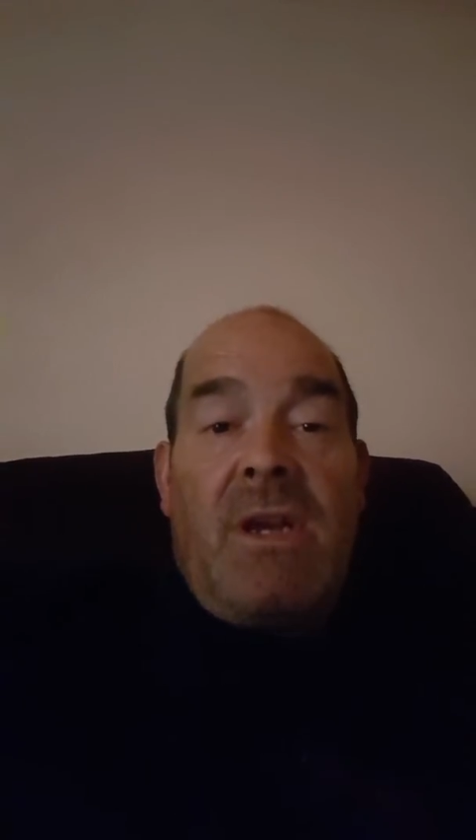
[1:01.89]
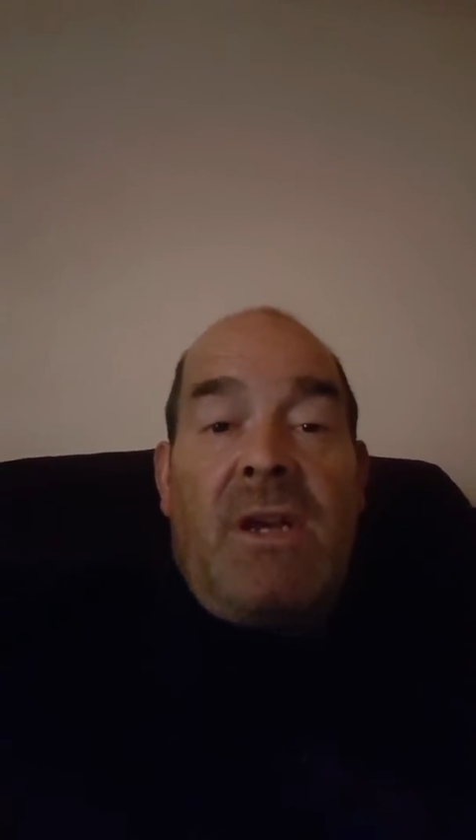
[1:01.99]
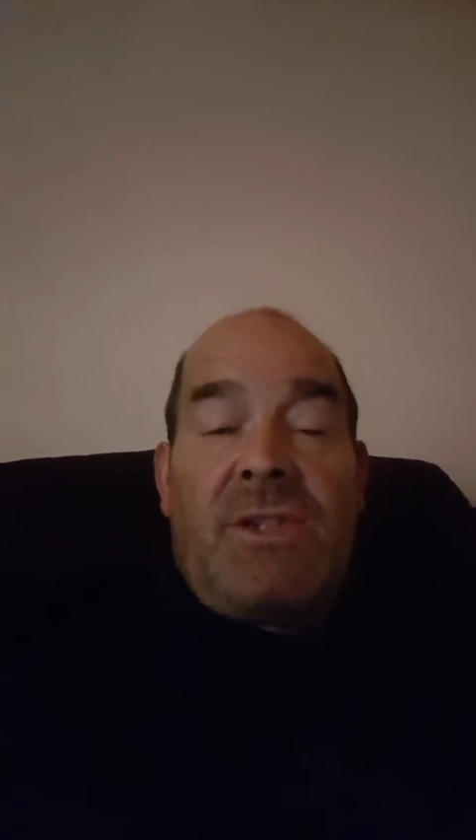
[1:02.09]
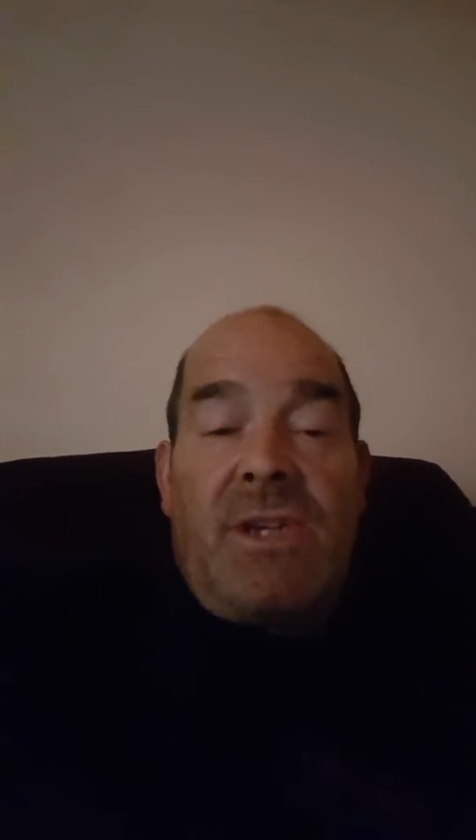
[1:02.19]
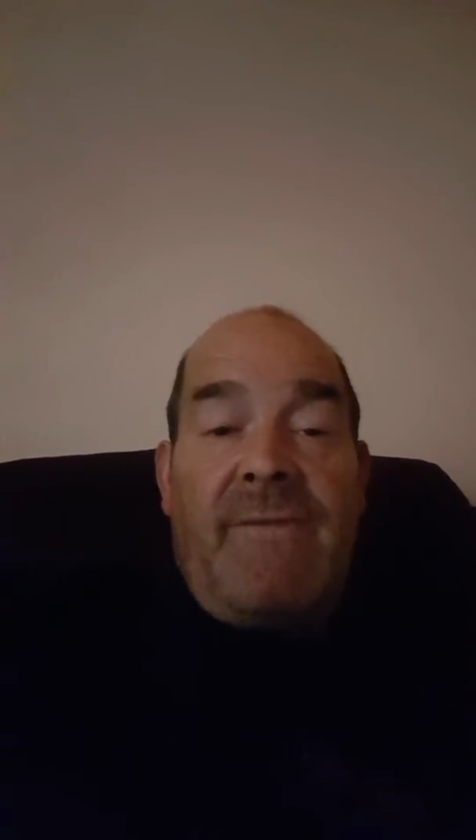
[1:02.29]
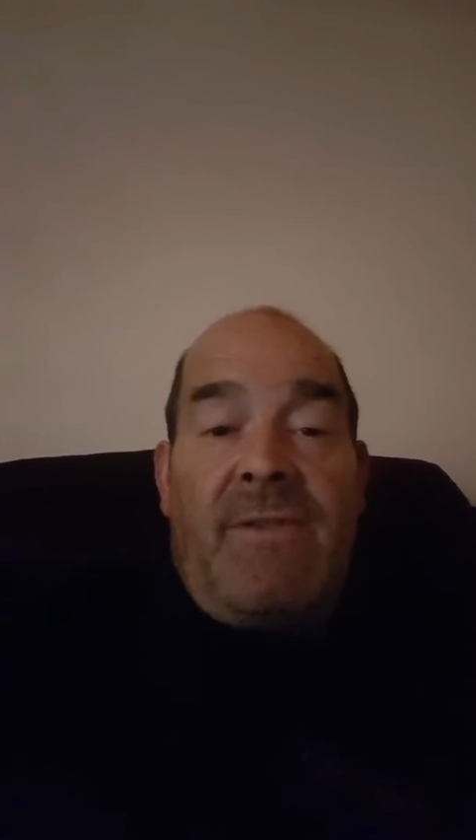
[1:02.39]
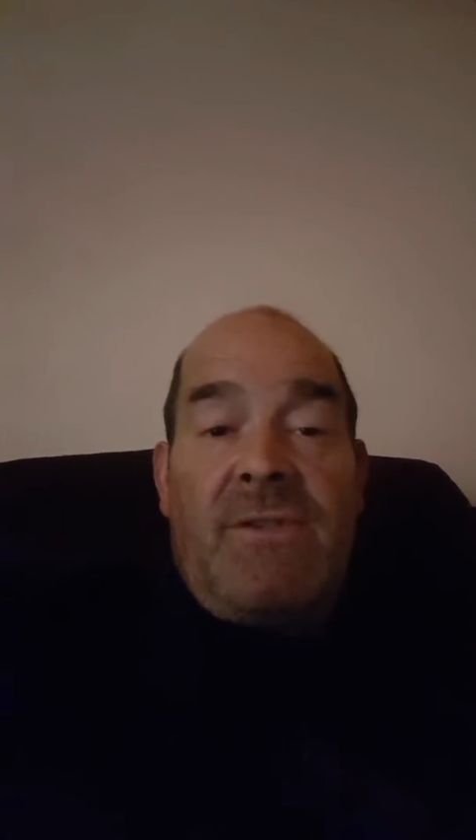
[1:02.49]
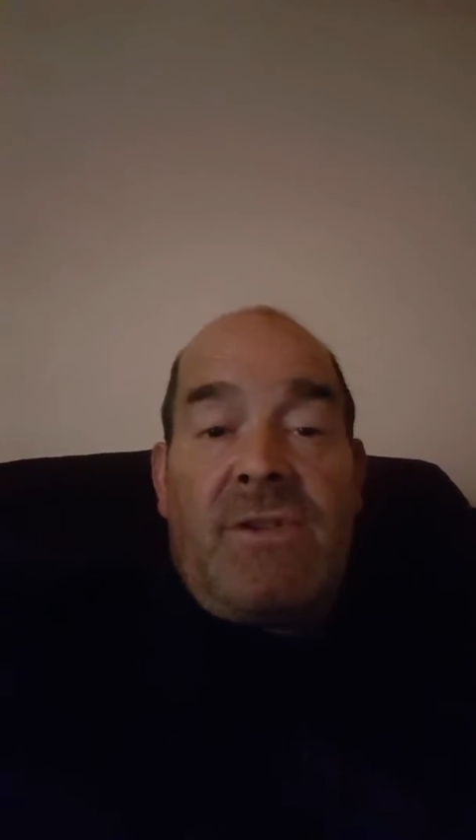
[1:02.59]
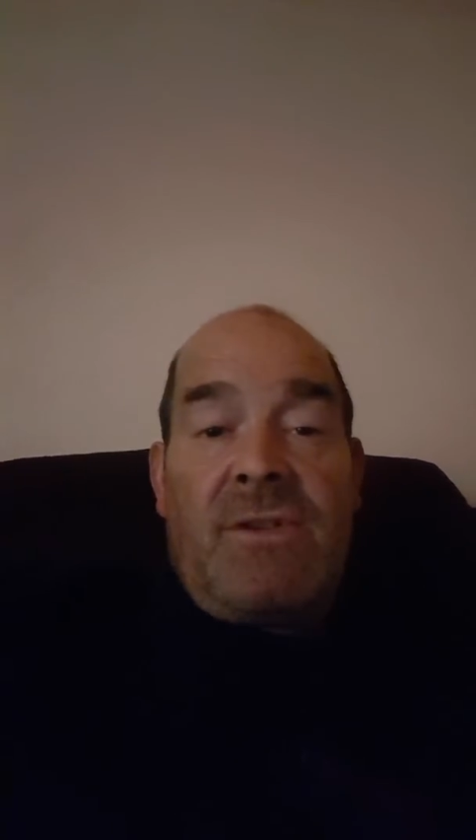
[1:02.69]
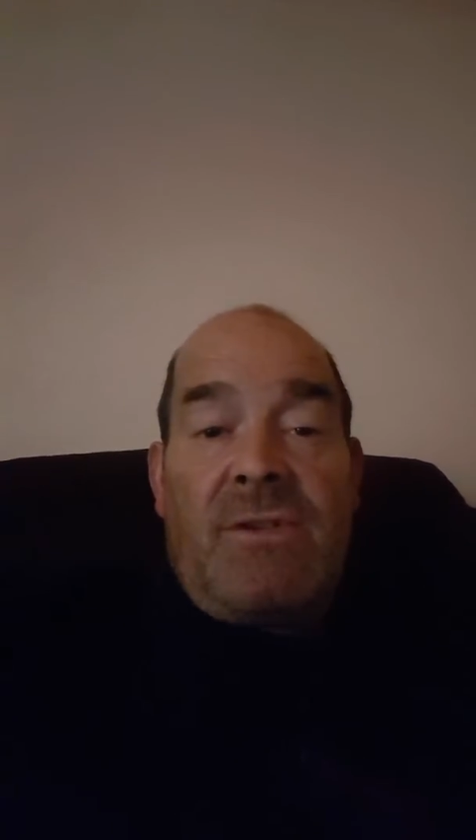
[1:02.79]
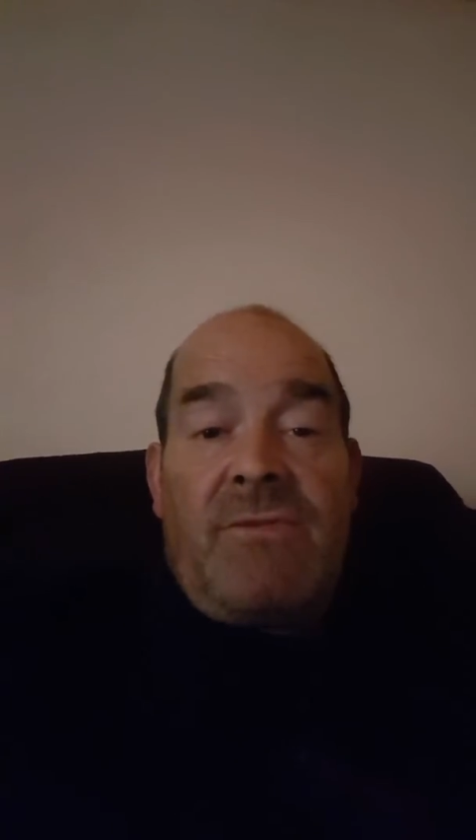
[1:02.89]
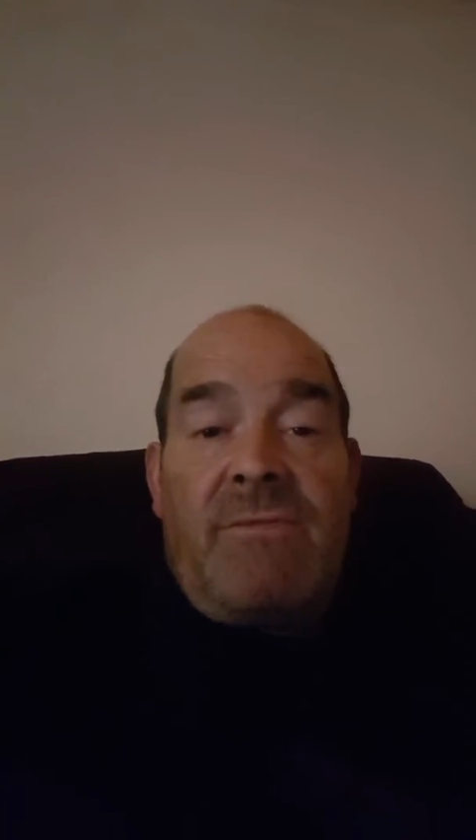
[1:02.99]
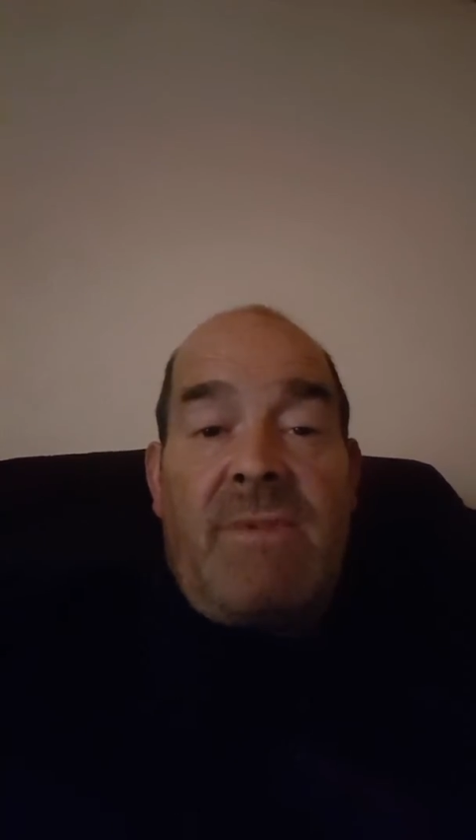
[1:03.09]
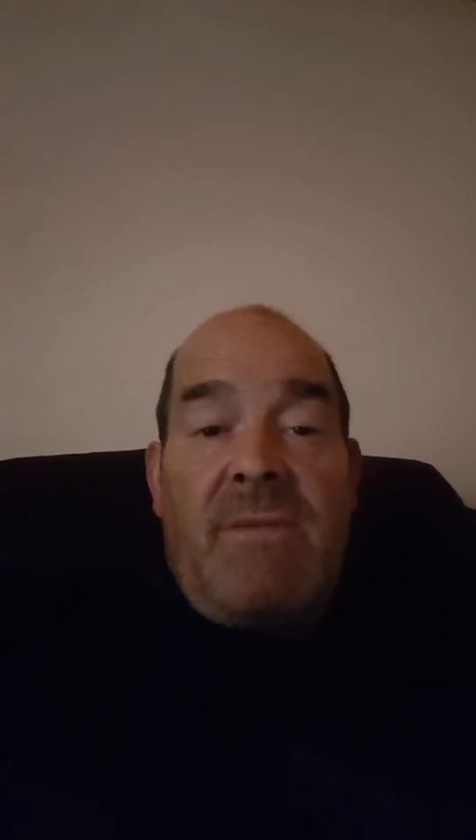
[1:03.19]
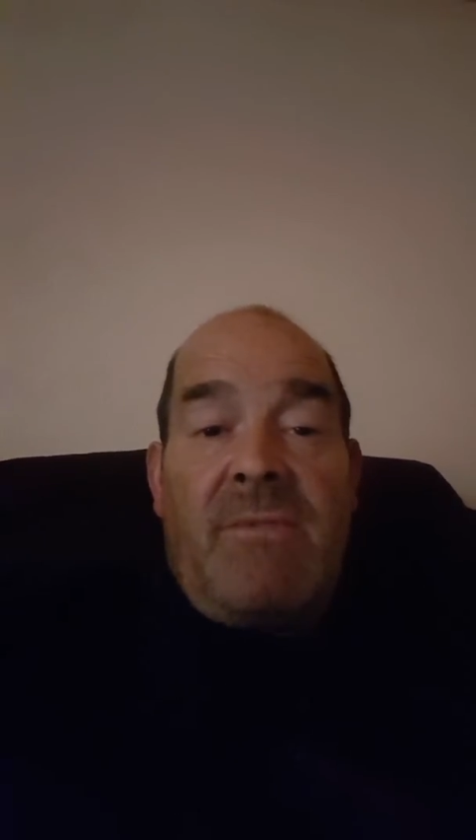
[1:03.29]
So you've also got to
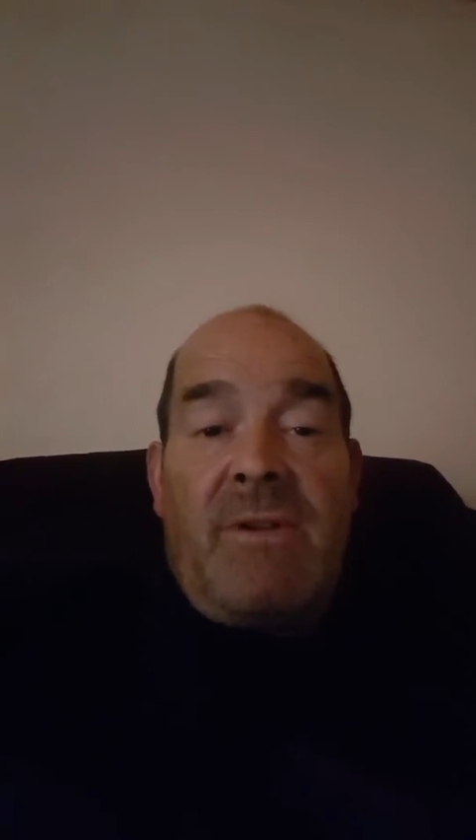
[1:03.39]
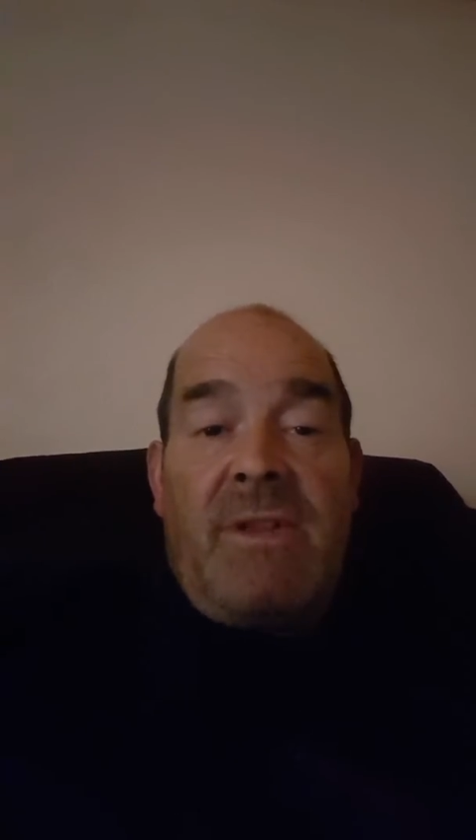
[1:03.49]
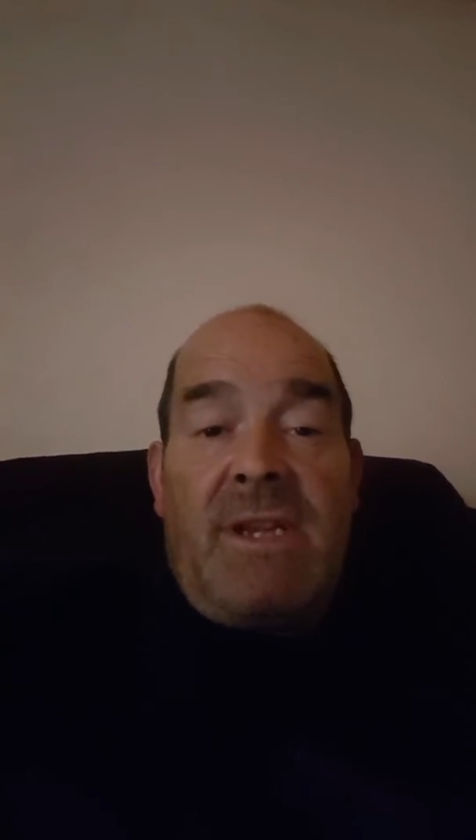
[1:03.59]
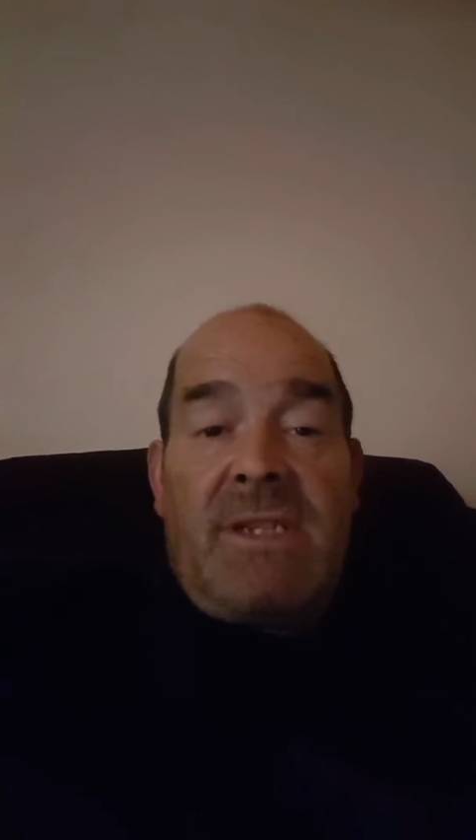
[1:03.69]
remember on that